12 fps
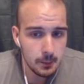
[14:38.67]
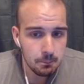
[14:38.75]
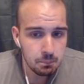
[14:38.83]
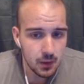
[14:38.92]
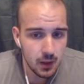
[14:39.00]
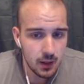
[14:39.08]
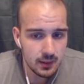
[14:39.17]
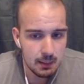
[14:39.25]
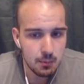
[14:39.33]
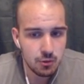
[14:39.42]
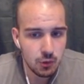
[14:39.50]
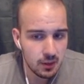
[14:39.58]

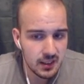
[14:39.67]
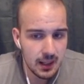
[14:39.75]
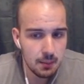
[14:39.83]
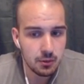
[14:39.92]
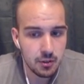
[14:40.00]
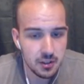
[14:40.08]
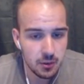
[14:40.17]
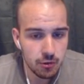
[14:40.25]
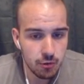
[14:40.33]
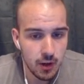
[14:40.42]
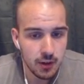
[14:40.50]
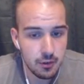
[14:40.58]
Damage over time, critical
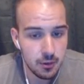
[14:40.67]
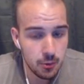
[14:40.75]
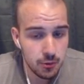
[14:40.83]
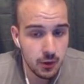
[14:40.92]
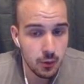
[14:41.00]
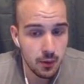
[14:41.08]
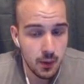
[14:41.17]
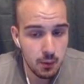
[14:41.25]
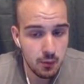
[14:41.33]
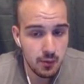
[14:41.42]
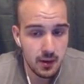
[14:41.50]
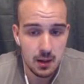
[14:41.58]
strikes reduce the cooldown of
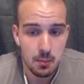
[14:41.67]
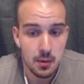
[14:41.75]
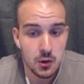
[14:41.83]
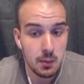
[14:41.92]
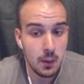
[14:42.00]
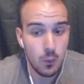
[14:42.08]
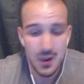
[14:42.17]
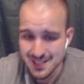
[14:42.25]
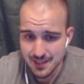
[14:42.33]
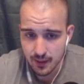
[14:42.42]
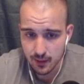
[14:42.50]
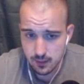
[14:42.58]
your Fire Elemental by 1
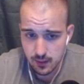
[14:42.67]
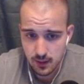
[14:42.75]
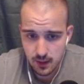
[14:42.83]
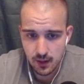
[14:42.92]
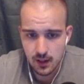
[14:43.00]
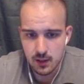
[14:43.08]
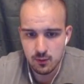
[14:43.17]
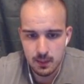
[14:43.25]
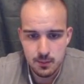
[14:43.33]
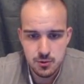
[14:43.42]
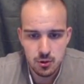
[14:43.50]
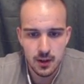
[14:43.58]
second, and
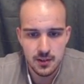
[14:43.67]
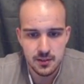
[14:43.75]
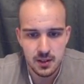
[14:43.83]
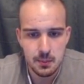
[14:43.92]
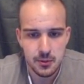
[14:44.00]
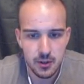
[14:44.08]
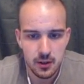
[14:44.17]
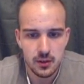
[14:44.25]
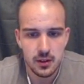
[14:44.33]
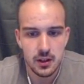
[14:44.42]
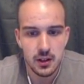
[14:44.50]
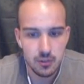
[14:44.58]
Flame Shock has 30%
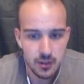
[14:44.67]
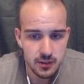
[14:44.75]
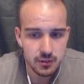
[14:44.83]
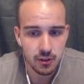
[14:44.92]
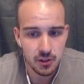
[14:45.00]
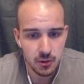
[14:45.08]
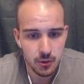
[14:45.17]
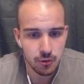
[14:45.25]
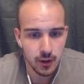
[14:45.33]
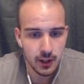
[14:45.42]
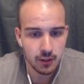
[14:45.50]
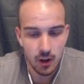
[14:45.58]
increased critical
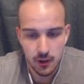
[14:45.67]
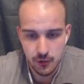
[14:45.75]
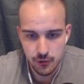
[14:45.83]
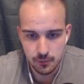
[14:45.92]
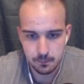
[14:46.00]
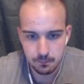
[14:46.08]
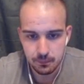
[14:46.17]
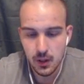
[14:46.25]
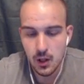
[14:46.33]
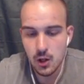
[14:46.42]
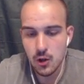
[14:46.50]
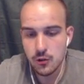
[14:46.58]
strike chance.
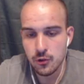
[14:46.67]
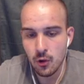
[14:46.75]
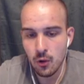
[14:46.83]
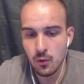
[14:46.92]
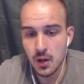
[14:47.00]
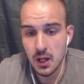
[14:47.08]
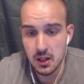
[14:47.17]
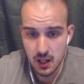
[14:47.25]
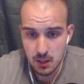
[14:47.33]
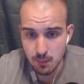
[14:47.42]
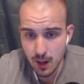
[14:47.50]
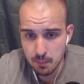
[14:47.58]
So
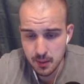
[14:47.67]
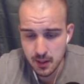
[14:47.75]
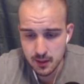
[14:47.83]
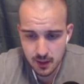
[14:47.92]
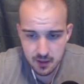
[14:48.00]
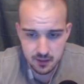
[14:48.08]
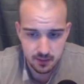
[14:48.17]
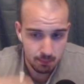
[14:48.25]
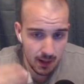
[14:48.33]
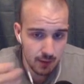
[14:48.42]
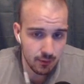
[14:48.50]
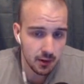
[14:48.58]
in my opinion, that is
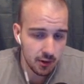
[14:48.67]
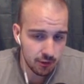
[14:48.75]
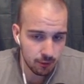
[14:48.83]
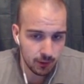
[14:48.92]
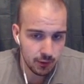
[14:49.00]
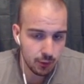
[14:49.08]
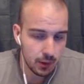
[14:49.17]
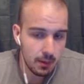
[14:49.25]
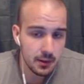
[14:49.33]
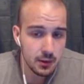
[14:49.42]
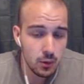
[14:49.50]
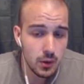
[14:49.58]
by far the strongest for
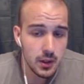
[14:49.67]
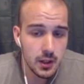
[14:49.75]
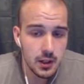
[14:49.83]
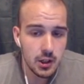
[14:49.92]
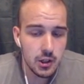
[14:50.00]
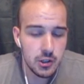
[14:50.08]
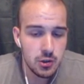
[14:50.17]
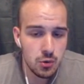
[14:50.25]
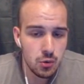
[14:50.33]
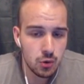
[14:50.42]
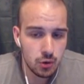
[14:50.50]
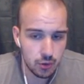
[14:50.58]
Elemental.
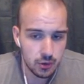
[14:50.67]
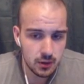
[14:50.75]
you could,